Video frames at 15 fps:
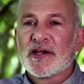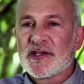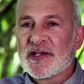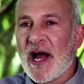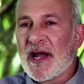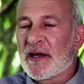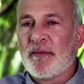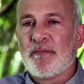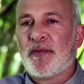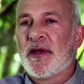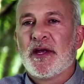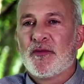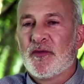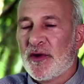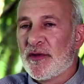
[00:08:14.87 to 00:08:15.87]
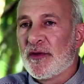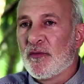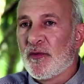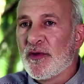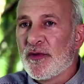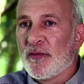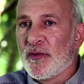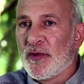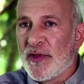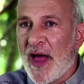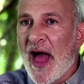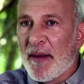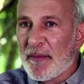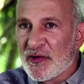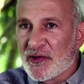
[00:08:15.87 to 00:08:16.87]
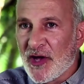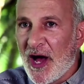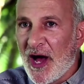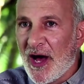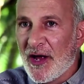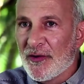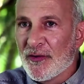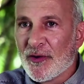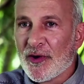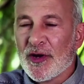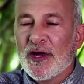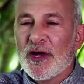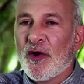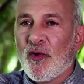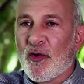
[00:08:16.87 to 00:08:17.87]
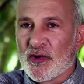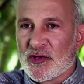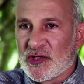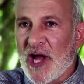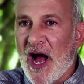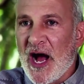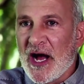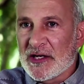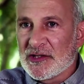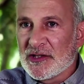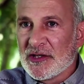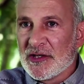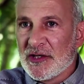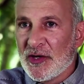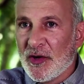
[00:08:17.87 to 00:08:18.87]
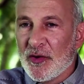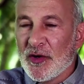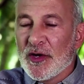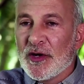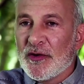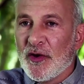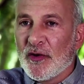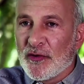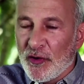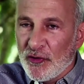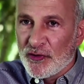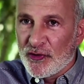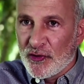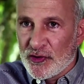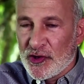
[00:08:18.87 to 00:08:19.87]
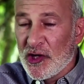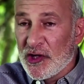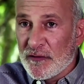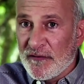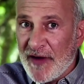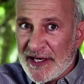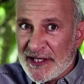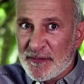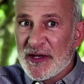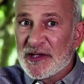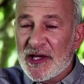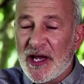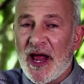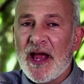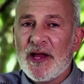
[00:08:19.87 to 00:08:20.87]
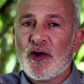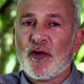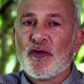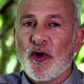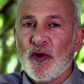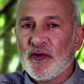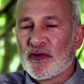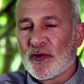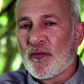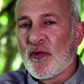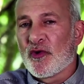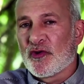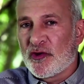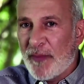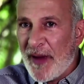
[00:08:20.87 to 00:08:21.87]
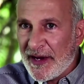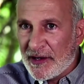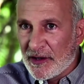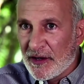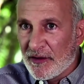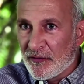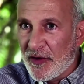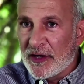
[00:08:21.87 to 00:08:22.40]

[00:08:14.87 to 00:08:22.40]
does not compete with Amazon or stocks. Those are investments, and those are more speculative,